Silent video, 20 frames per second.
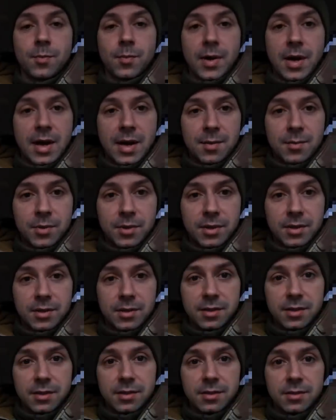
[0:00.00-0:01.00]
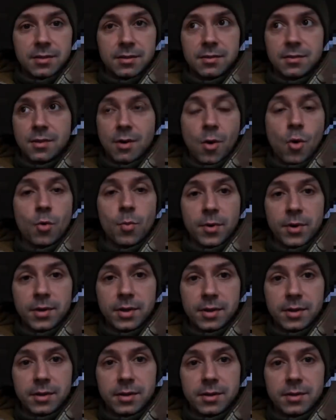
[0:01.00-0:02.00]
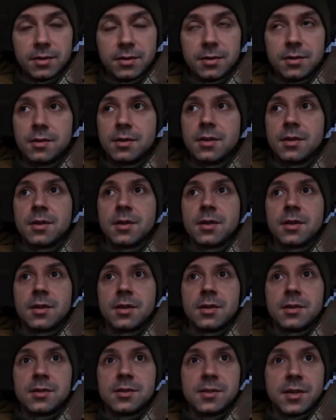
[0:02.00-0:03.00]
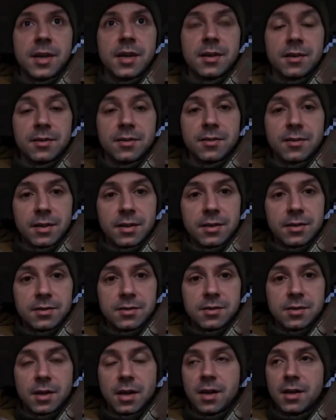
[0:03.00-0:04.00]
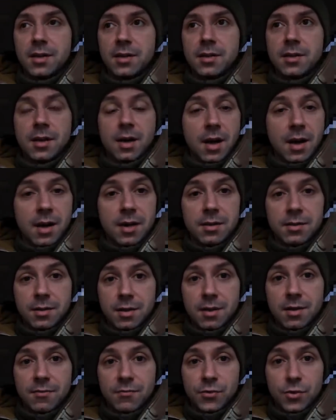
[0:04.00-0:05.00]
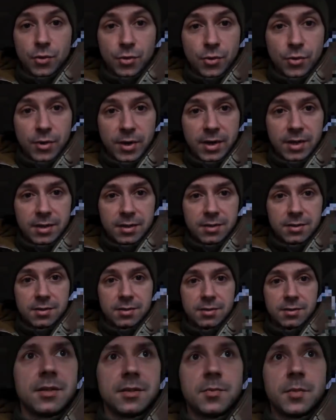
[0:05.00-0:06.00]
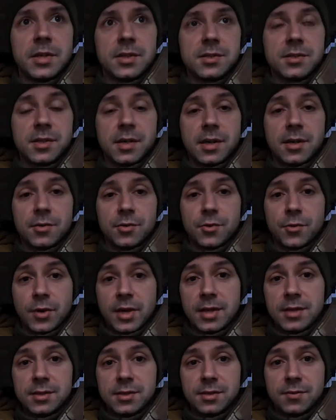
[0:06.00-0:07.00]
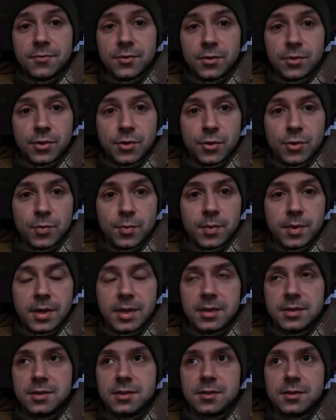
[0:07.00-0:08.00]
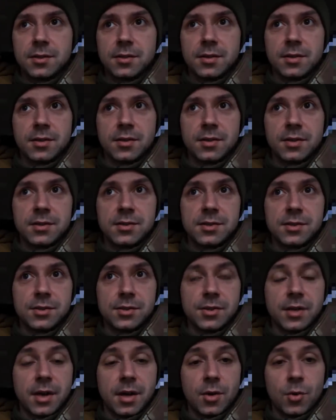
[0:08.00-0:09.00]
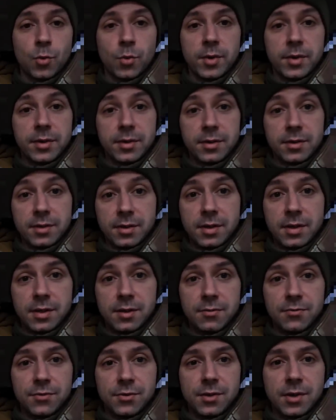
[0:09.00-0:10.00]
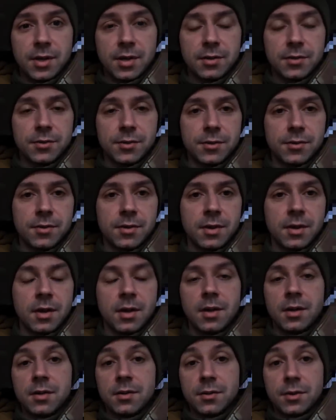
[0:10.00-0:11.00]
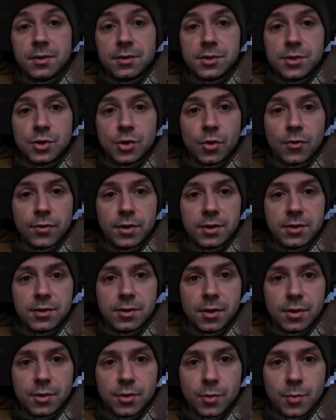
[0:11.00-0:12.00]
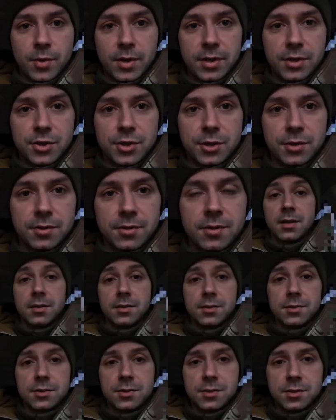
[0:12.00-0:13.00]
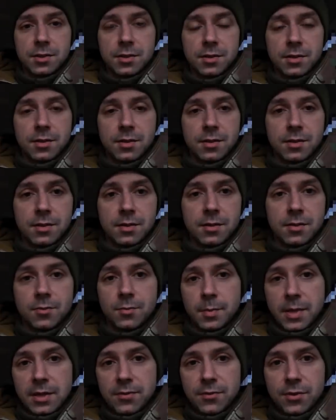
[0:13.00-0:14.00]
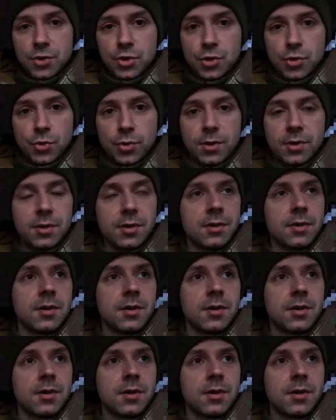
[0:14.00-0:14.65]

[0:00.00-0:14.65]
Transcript: publicly, openly saying things like "I love Ukraine." It may sound crazy for you, but this is how we lived under the Soviet occupation. And this Medvedchuk